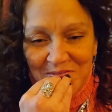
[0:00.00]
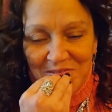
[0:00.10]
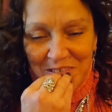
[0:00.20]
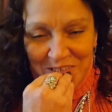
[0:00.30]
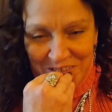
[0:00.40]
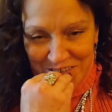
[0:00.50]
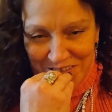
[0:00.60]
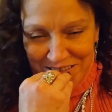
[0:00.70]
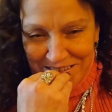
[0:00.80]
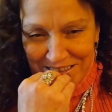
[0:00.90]
Oh, you're a
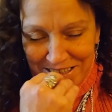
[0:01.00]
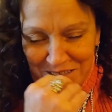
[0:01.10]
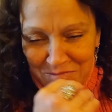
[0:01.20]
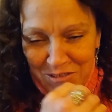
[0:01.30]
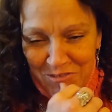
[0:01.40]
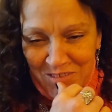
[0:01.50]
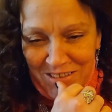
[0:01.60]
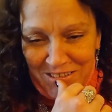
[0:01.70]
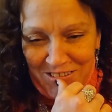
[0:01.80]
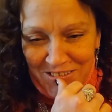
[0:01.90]
classy movie
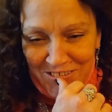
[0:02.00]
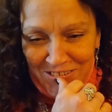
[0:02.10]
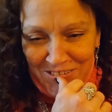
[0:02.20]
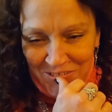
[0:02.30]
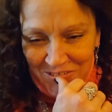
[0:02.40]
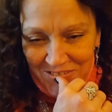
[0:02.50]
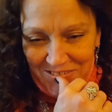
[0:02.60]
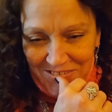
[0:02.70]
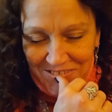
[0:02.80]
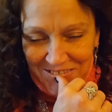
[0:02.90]
star.
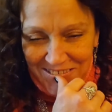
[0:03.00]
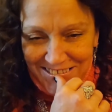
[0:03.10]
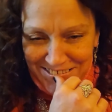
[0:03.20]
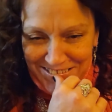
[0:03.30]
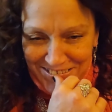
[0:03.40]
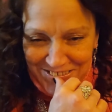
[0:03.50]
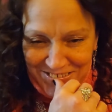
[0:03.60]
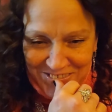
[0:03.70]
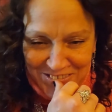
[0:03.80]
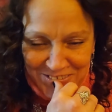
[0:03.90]
Wow,
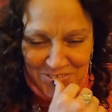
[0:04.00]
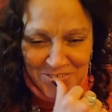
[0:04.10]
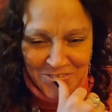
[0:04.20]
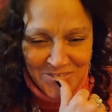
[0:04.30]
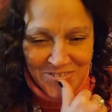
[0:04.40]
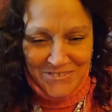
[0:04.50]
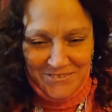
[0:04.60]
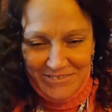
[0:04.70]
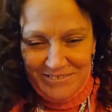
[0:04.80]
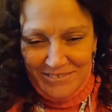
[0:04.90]
Cole.
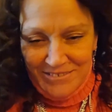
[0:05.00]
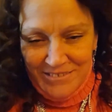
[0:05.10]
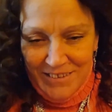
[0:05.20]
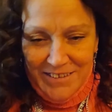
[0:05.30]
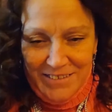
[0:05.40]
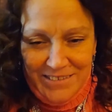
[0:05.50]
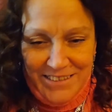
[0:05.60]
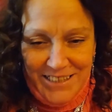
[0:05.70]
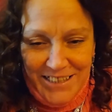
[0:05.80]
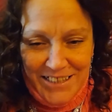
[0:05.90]

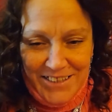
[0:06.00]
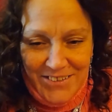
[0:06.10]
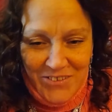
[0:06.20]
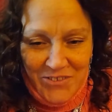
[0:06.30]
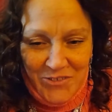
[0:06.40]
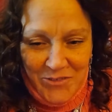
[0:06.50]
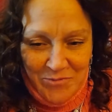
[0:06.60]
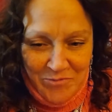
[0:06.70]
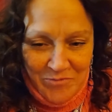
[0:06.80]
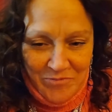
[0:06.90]
Damn.
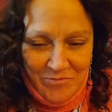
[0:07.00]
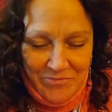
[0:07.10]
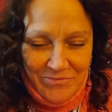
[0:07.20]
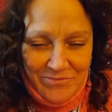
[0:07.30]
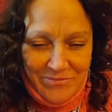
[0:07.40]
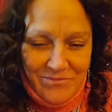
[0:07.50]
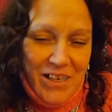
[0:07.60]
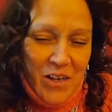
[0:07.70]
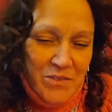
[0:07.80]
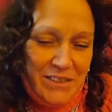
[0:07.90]

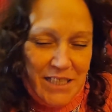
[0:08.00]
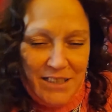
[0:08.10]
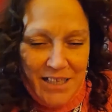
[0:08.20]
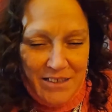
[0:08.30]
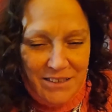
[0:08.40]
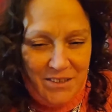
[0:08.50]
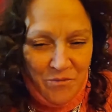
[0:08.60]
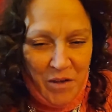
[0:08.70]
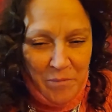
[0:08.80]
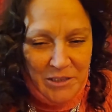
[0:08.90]
I always get asked if
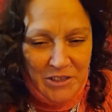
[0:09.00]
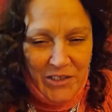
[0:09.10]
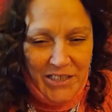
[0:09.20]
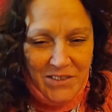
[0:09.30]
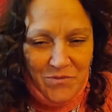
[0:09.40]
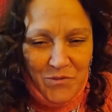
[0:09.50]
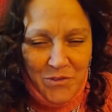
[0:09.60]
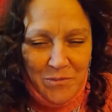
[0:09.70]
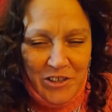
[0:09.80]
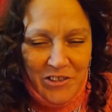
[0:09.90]
I'm a
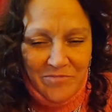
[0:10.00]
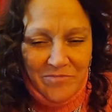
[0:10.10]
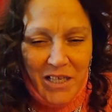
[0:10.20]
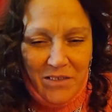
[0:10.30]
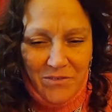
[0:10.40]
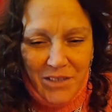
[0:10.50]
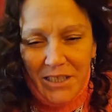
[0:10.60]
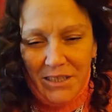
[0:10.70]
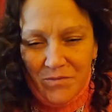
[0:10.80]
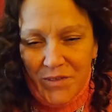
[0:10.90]
transformer. I don't think
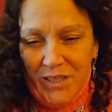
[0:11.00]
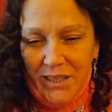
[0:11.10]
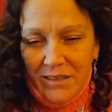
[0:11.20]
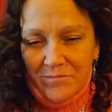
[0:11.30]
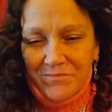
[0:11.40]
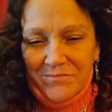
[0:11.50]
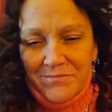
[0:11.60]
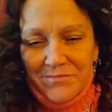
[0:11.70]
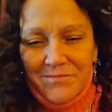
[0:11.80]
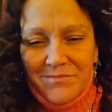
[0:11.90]
it's funny.
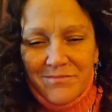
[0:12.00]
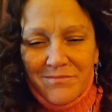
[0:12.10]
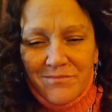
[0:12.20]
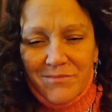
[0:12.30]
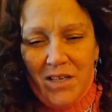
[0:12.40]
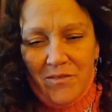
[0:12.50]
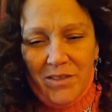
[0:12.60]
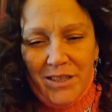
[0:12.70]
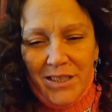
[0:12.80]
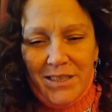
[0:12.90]
I
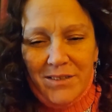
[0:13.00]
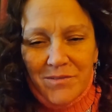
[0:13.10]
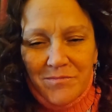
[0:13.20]
really don't.